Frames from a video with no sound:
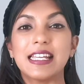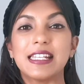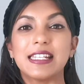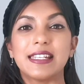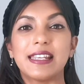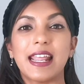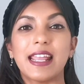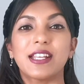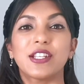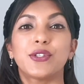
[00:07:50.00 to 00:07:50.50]

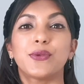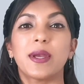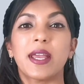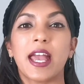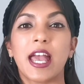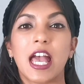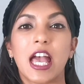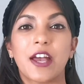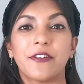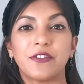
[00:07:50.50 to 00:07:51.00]
Next, we
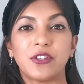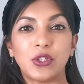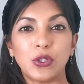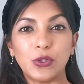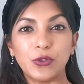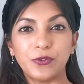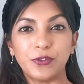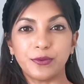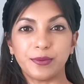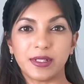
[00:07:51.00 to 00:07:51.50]
have
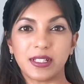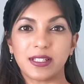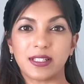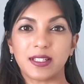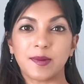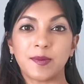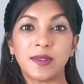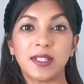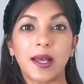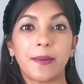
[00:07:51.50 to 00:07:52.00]

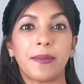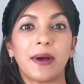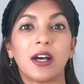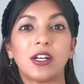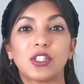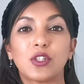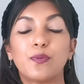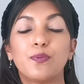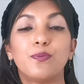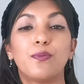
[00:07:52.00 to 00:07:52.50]
euphemisms
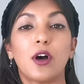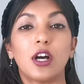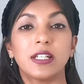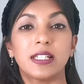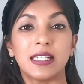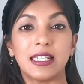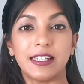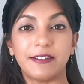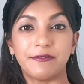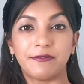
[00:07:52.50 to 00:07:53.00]
about
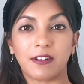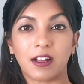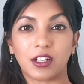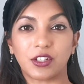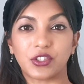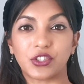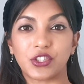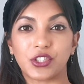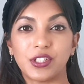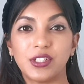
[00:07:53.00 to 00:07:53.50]
bodily
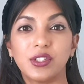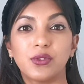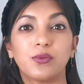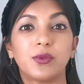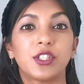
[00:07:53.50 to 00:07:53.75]
functions,